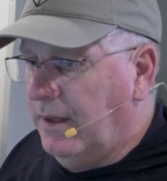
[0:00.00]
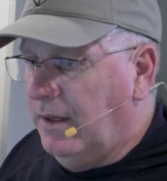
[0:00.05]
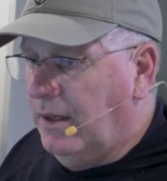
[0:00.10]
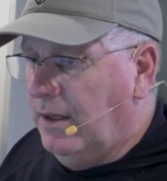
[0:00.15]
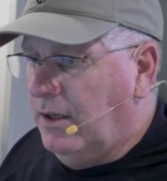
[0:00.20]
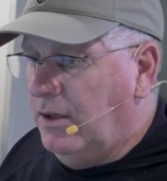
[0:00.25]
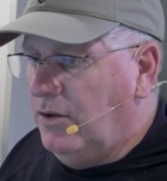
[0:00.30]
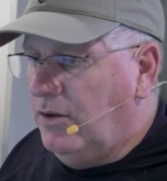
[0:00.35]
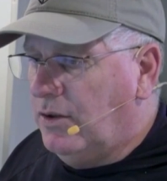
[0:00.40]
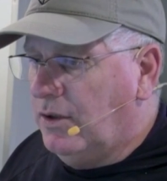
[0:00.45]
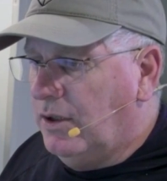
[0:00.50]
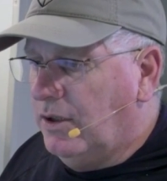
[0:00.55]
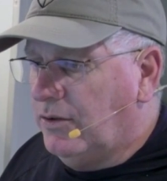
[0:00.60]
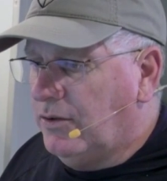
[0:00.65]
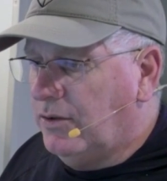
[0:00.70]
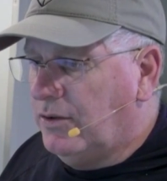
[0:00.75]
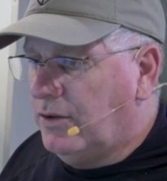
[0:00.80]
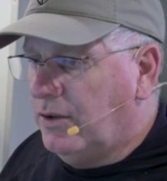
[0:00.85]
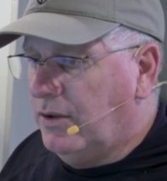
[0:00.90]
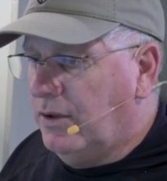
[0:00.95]
You can also
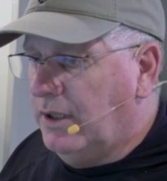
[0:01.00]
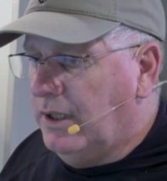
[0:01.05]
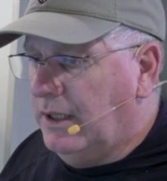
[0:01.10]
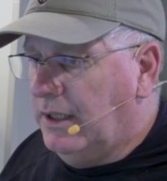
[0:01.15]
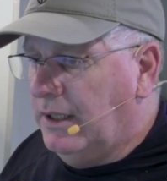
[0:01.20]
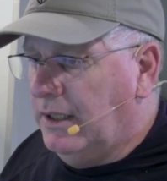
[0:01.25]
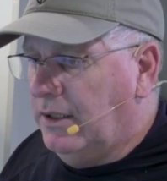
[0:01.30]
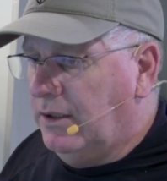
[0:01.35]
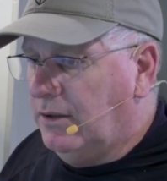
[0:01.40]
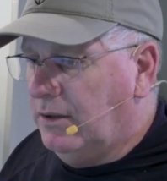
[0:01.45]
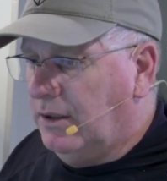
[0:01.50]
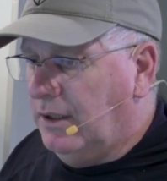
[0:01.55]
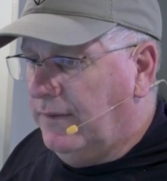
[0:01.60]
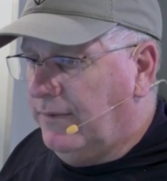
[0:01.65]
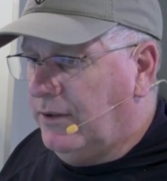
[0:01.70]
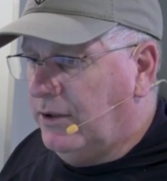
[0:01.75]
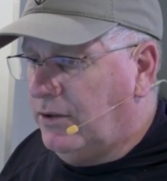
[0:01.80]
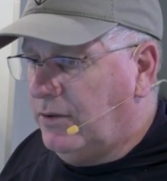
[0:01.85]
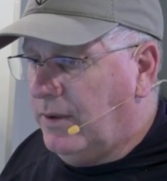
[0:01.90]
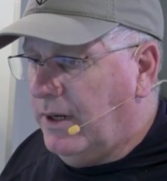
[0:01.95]
turn on and off the
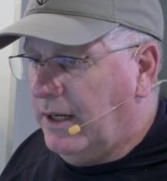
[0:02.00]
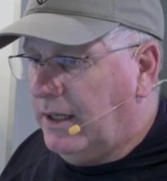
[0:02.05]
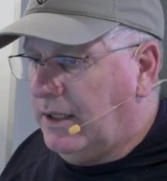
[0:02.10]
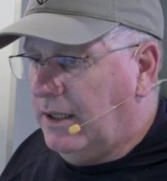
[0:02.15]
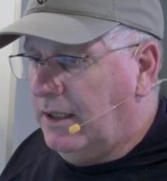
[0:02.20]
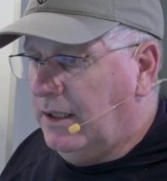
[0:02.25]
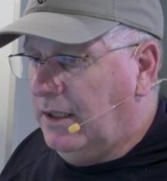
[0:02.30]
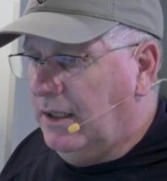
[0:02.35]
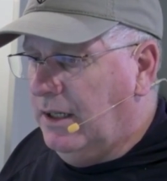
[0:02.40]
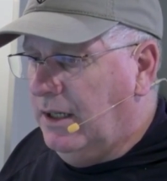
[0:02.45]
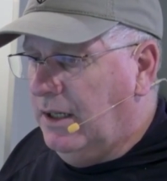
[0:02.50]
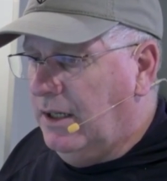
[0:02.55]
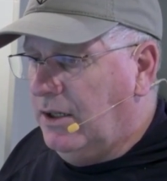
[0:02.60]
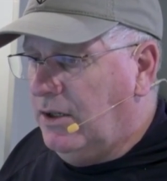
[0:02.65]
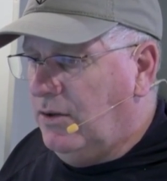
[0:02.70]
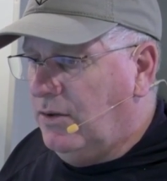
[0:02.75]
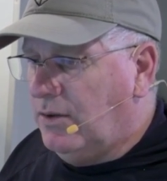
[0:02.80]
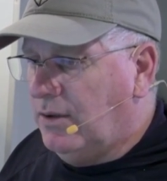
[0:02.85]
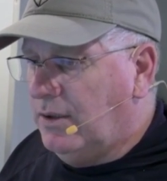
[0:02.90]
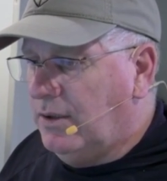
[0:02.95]
tracking. You
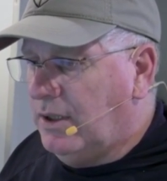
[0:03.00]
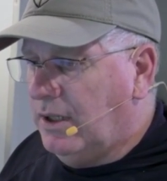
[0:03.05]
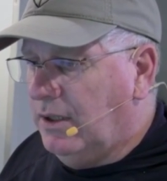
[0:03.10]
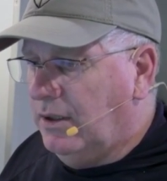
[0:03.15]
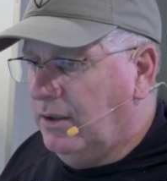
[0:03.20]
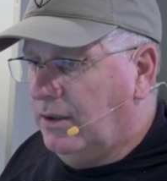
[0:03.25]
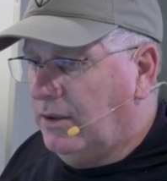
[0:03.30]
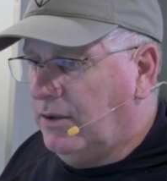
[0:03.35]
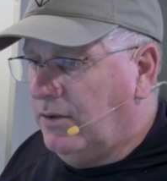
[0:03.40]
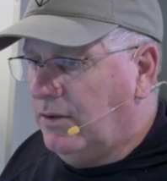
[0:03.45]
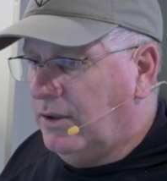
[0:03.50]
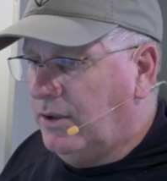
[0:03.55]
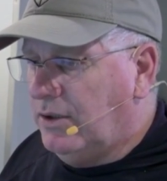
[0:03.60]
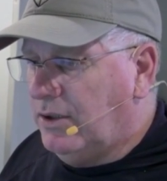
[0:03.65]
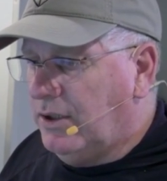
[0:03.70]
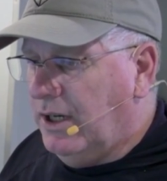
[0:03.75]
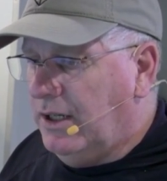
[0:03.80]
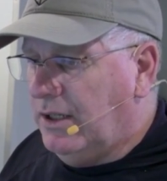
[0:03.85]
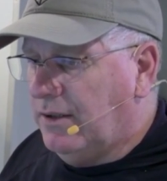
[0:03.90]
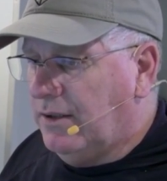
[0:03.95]
can
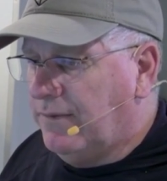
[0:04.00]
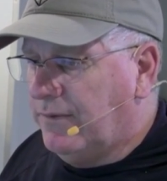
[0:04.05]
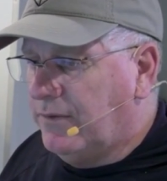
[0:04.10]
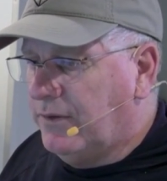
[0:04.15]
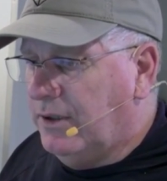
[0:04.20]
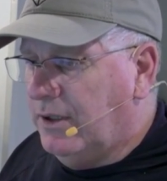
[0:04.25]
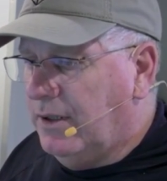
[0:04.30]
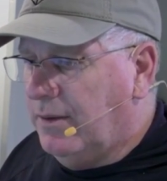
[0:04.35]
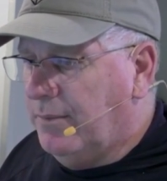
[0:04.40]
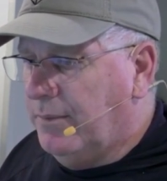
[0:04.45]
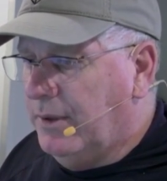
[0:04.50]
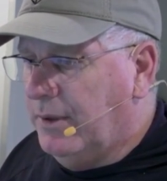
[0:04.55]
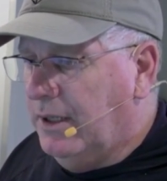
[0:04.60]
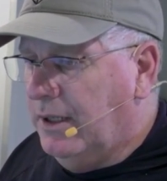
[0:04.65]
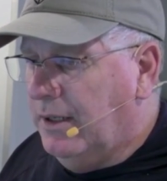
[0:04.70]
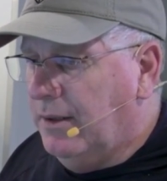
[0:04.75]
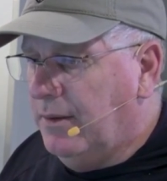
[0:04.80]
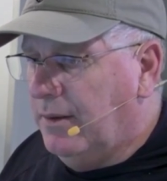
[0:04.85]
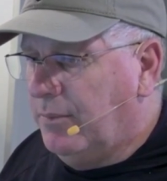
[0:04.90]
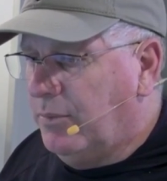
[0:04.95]
change it from a
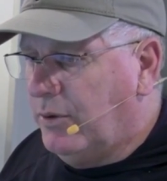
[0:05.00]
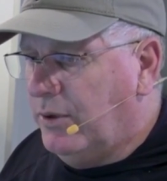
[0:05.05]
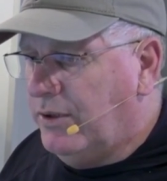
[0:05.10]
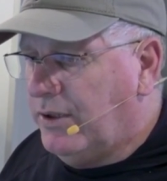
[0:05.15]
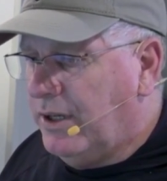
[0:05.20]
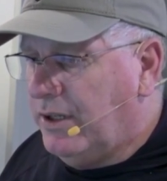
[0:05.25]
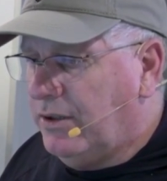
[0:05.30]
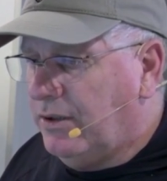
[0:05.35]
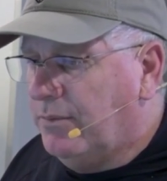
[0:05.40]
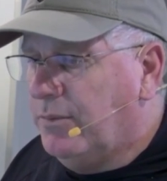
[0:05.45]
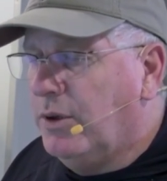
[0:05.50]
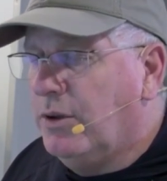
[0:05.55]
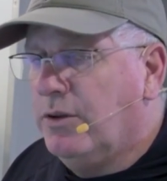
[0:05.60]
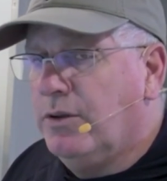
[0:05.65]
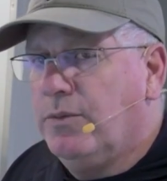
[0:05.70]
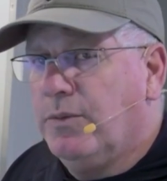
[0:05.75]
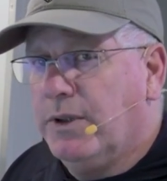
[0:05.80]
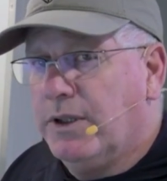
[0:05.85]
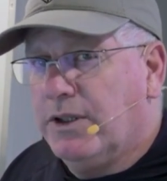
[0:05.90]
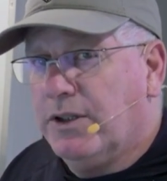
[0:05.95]
presenter mode,
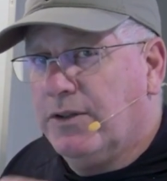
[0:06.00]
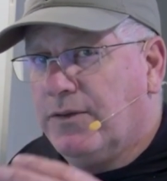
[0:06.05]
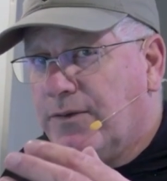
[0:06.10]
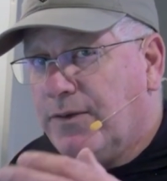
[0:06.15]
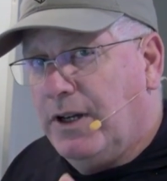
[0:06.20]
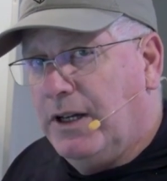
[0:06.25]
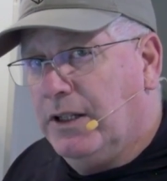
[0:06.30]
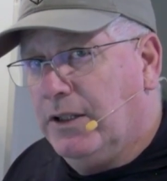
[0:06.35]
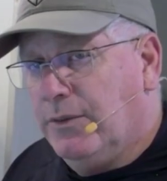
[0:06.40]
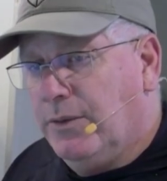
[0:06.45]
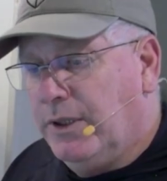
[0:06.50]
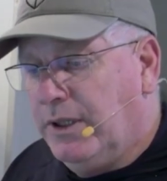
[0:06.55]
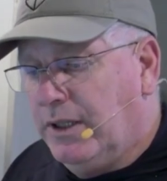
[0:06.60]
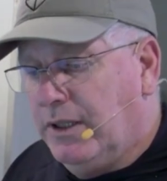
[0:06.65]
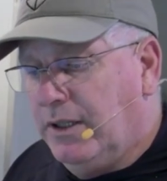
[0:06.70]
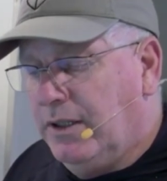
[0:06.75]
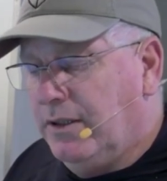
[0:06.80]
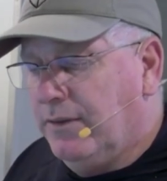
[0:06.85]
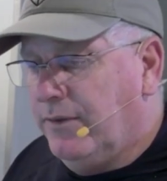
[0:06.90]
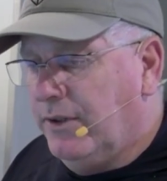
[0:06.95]
which is following an
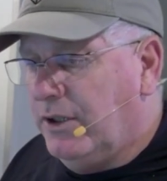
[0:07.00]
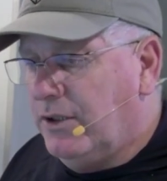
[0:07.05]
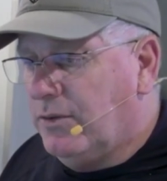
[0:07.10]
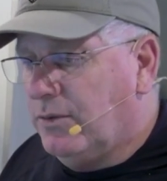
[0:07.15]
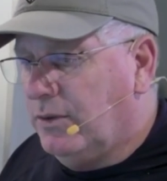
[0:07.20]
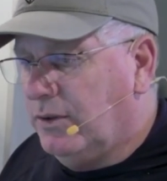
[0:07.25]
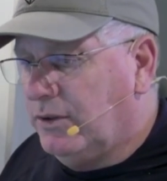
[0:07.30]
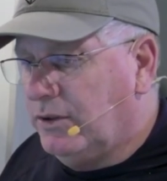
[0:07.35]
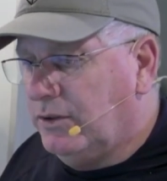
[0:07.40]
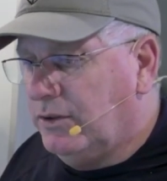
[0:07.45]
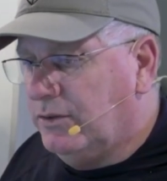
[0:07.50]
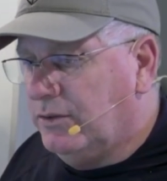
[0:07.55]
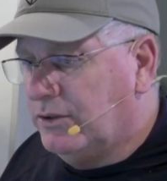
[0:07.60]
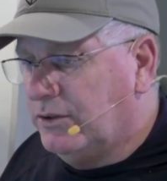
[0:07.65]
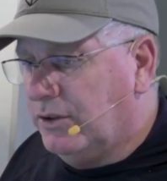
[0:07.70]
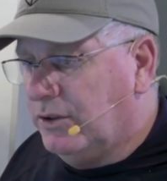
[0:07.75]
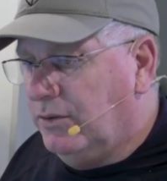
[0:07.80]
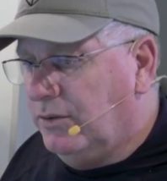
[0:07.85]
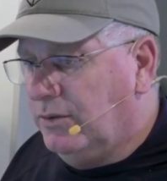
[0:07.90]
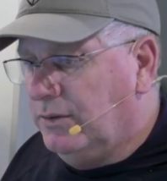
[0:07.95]
individual, to a
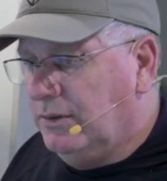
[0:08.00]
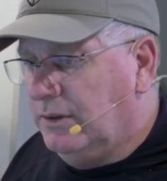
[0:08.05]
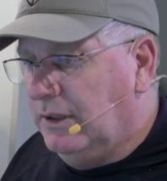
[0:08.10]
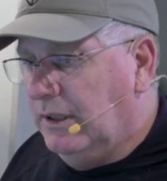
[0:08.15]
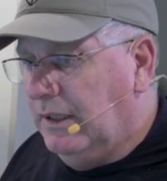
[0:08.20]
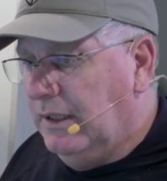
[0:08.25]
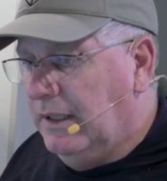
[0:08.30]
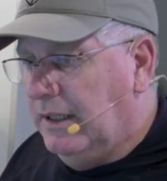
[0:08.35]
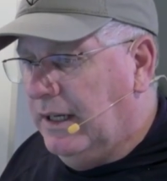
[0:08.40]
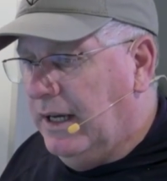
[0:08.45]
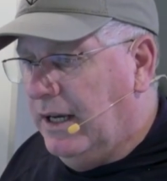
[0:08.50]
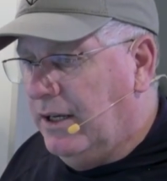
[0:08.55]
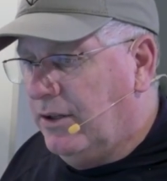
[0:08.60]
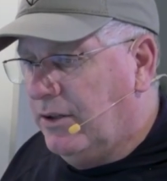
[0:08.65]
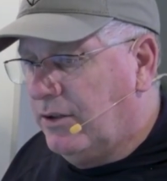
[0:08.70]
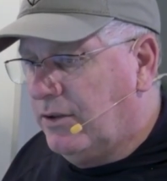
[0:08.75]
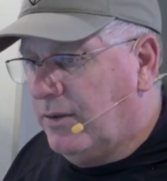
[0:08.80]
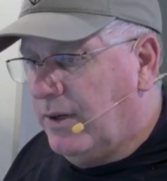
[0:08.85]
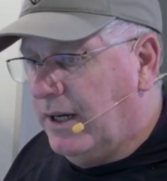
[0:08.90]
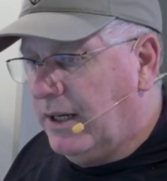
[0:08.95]
zone, and you're
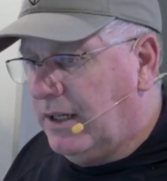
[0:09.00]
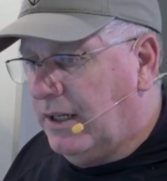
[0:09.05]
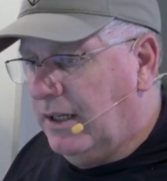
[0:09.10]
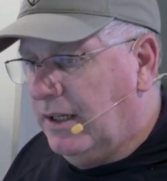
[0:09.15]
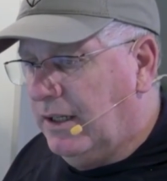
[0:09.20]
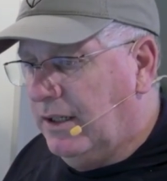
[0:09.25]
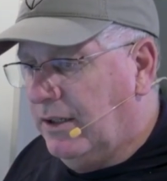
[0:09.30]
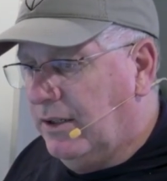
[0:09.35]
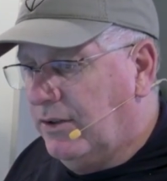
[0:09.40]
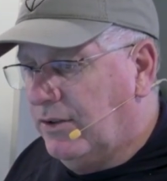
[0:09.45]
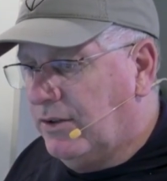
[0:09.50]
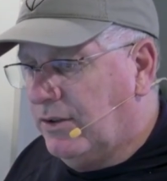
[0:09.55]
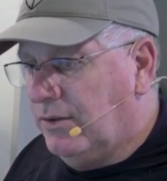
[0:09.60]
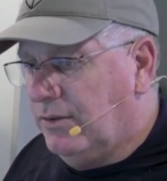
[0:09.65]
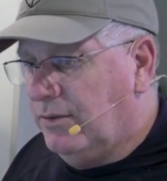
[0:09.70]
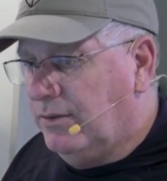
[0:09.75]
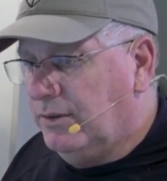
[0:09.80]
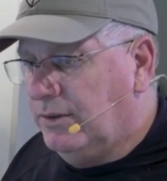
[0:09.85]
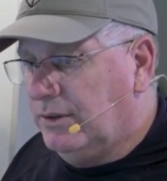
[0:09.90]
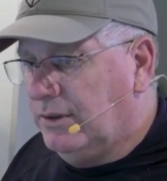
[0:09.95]
tracking in the zones.